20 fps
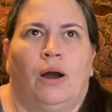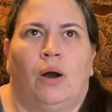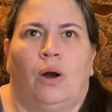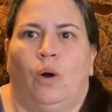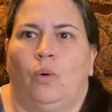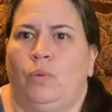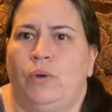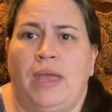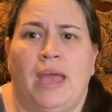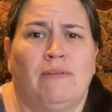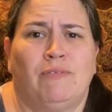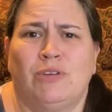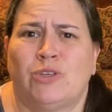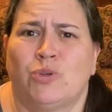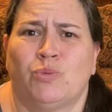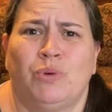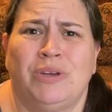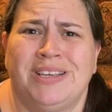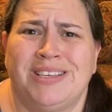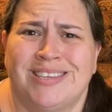We have a
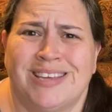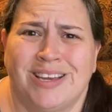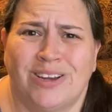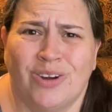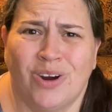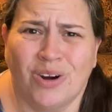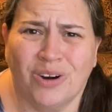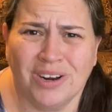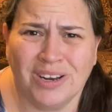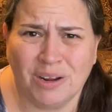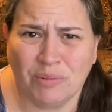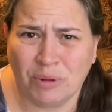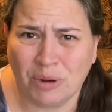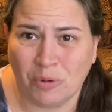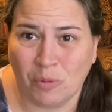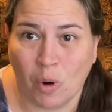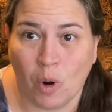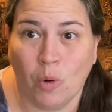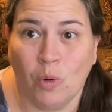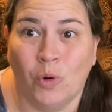swing set garden that we
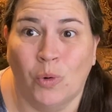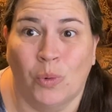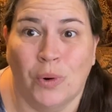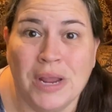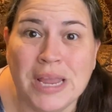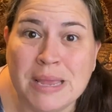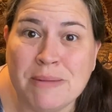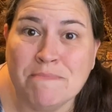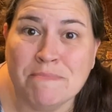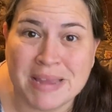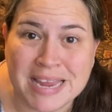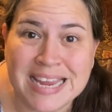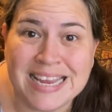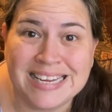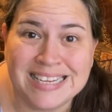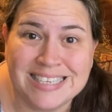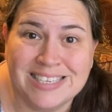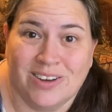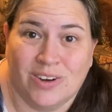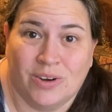grow green
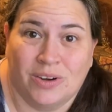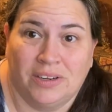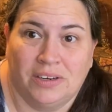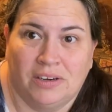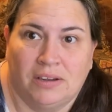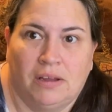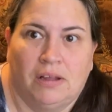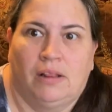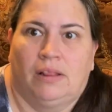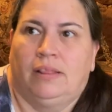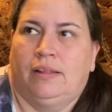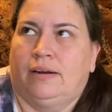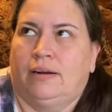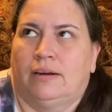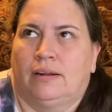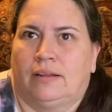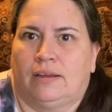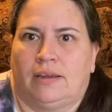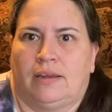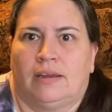beans on,
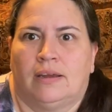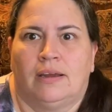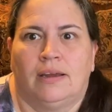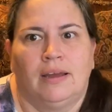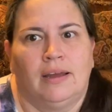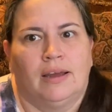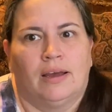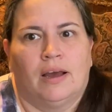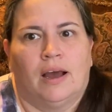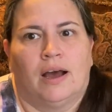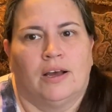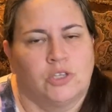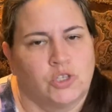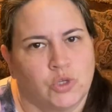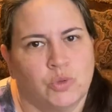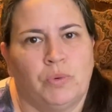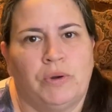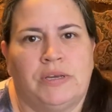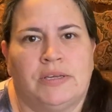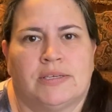literally. A
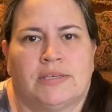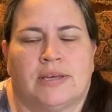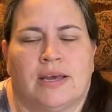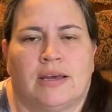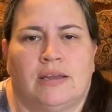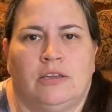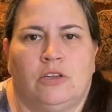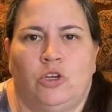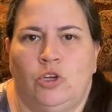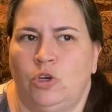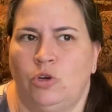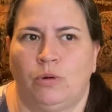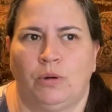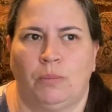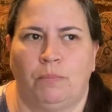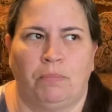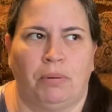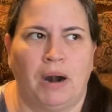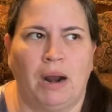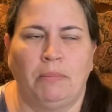swing set. You
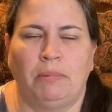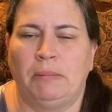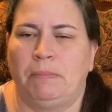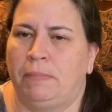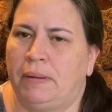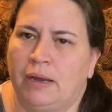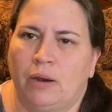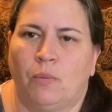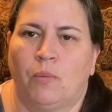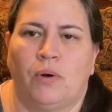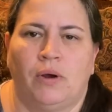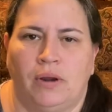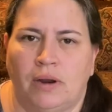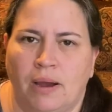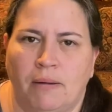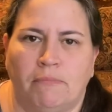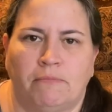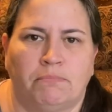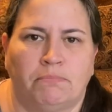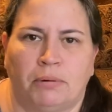could probably pick one
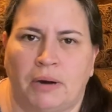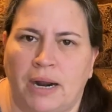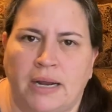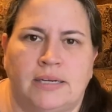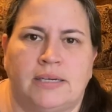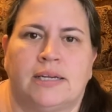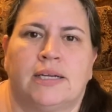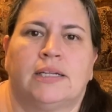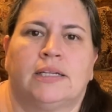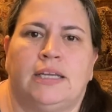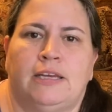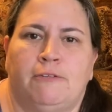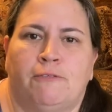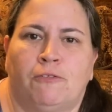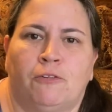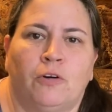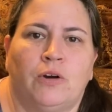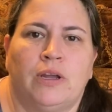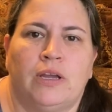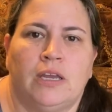up practically
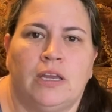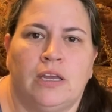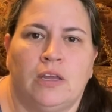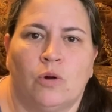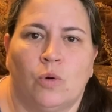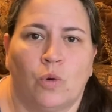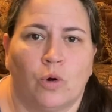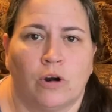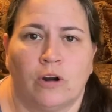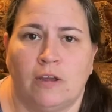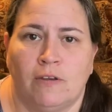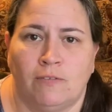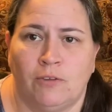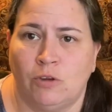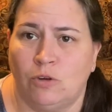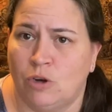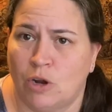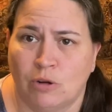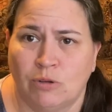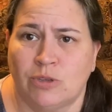free, or if
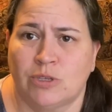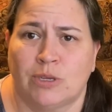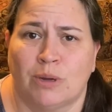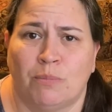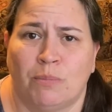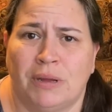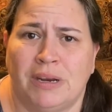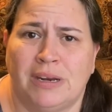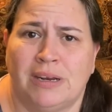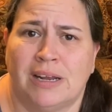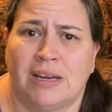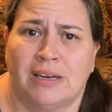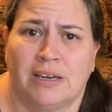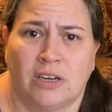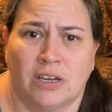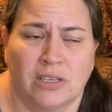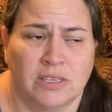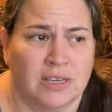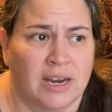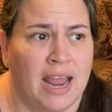you know somebody that
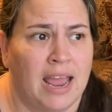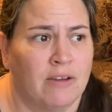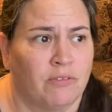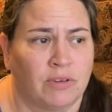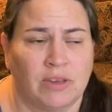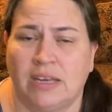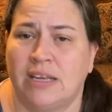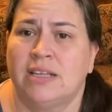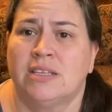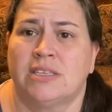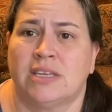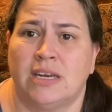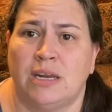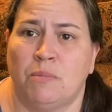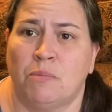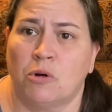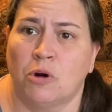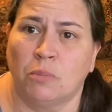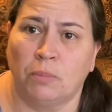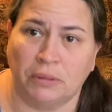doesn't have kids
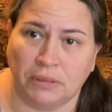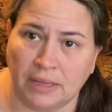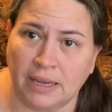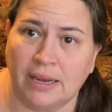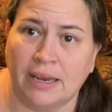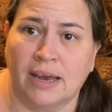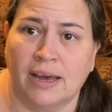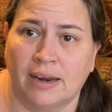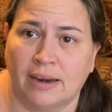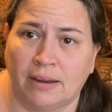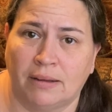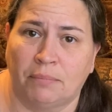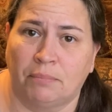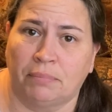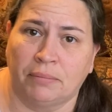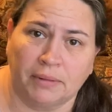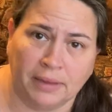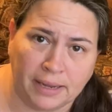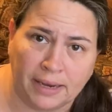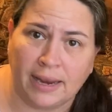anymore but they got a
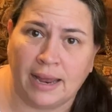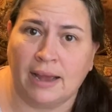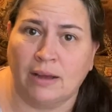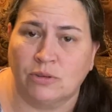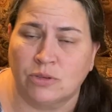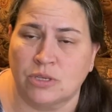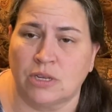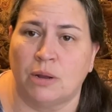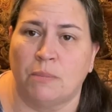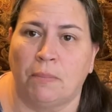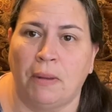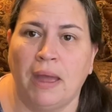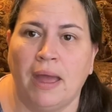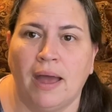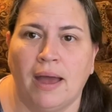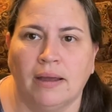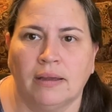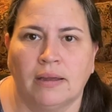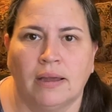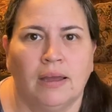playhouse in the
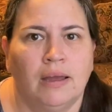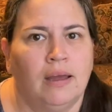back,